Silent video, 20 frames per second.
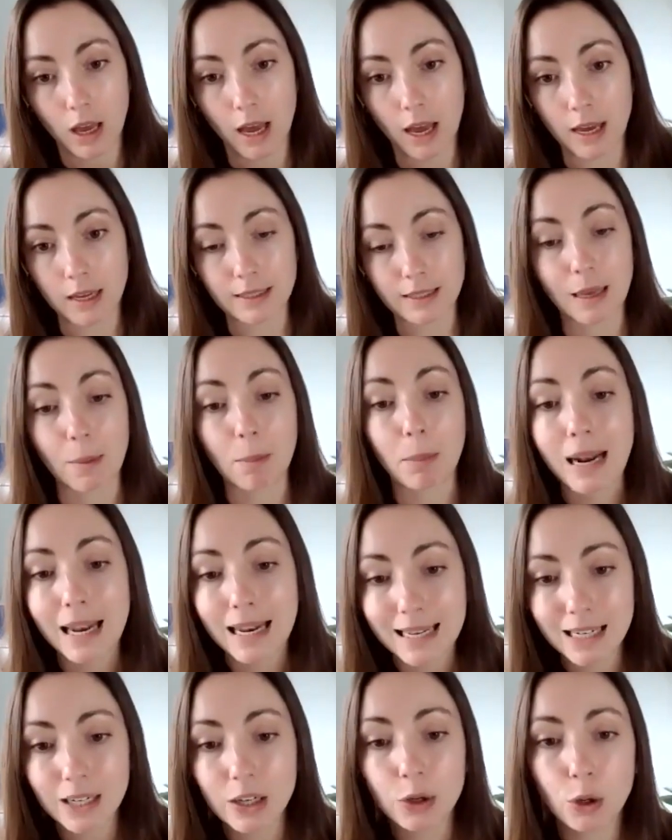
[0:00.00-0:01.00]

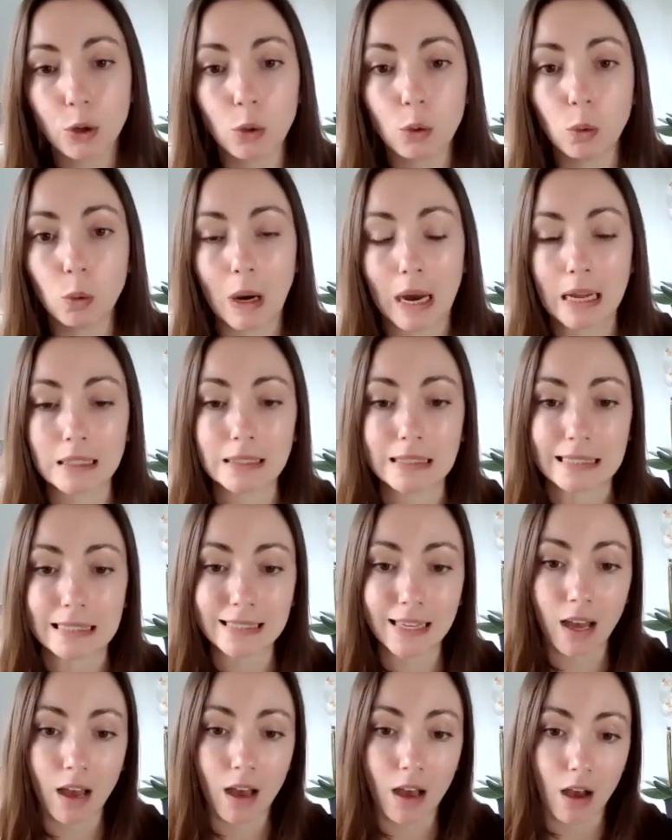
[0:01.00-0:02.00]
subclinical
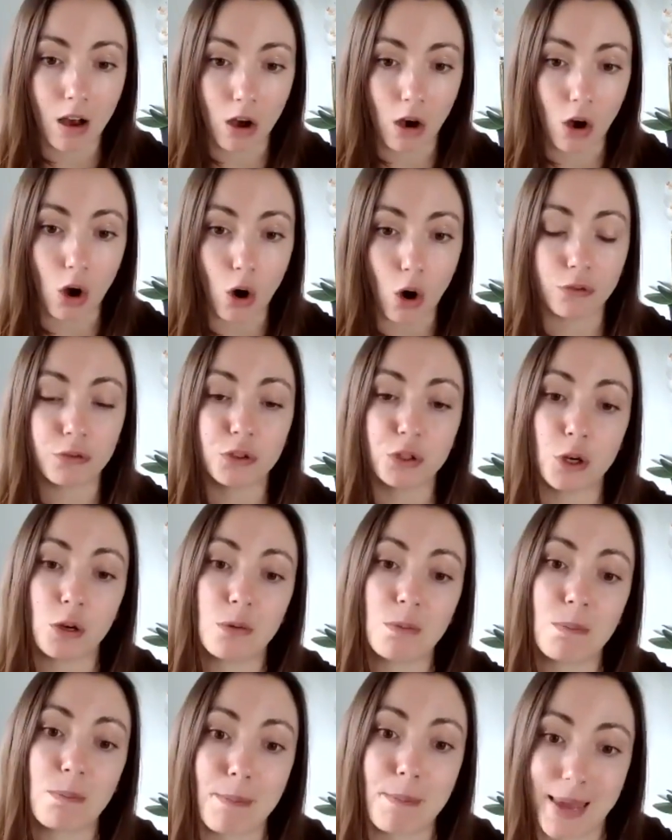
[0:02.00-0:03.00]
ones are
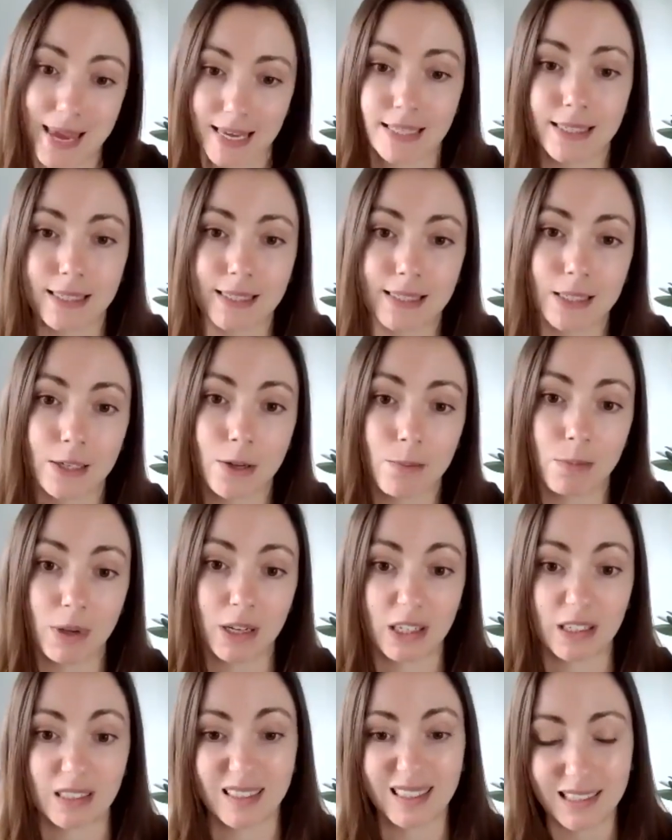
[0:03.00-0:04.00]
often missed
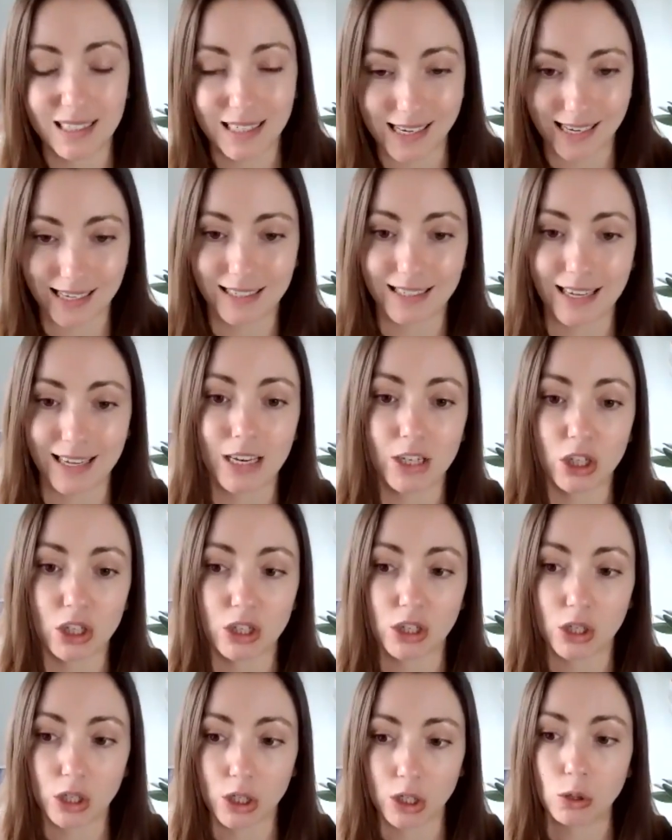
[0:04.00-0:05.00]
because the TSH is
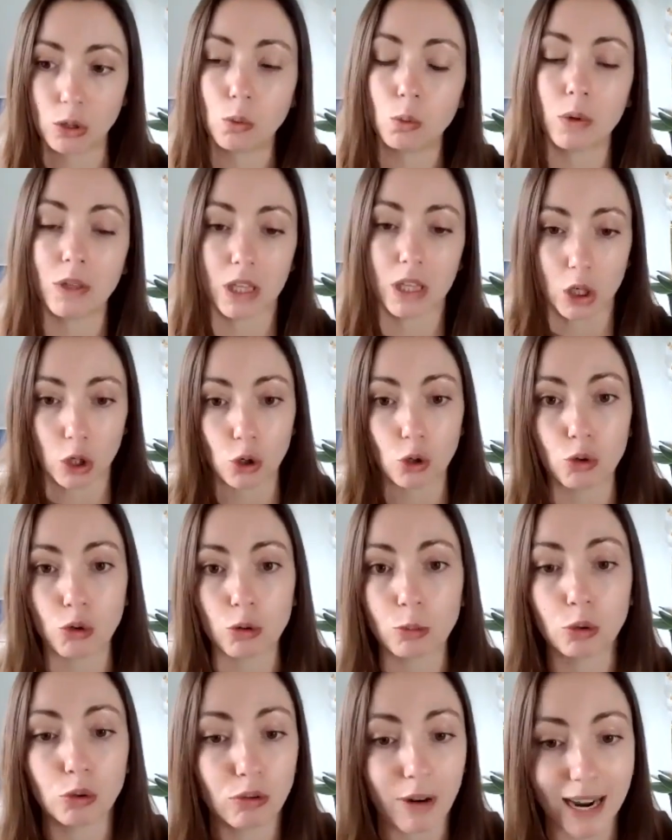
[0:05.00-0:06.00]
still within a
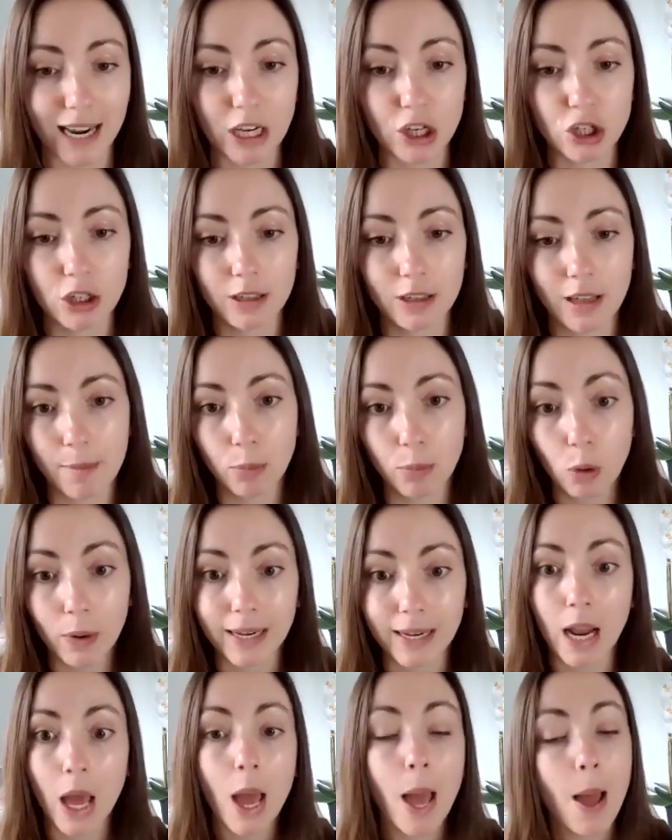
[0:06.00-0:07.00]
normal range at that
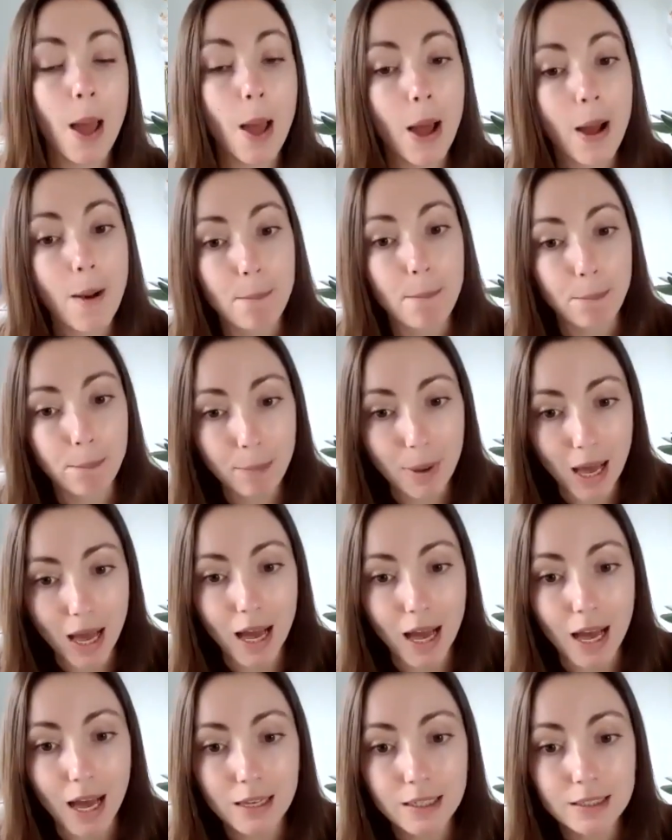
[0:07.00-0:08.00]
point.
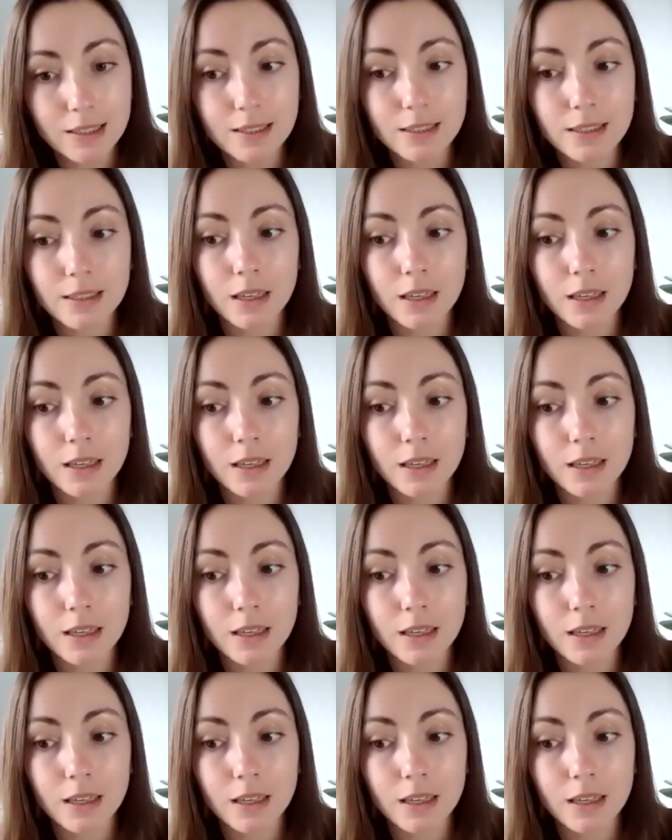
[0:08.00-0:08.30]
But